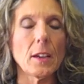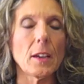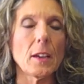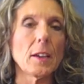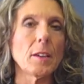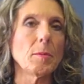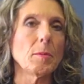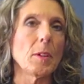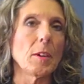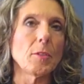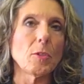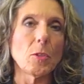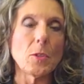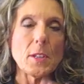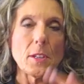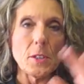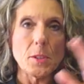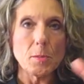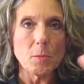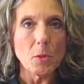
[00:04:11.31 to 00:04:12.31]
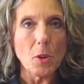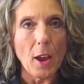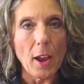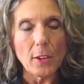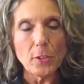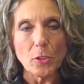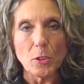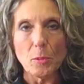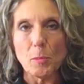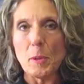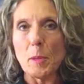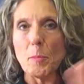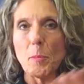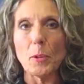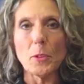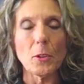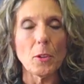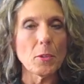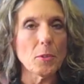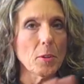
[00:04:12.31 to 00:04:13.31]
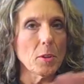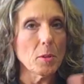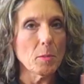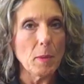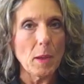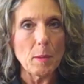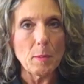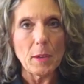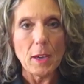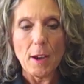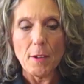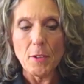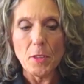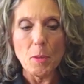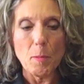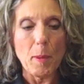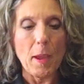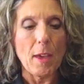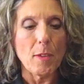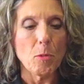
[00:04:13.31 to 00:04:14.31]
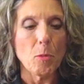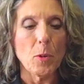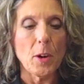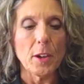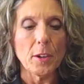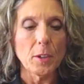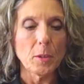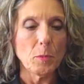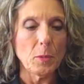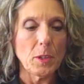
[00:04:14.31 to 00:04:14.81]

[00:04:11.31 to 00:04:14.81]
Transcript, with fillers: I, have always cautioned people don't throw the baby out with the bathwater.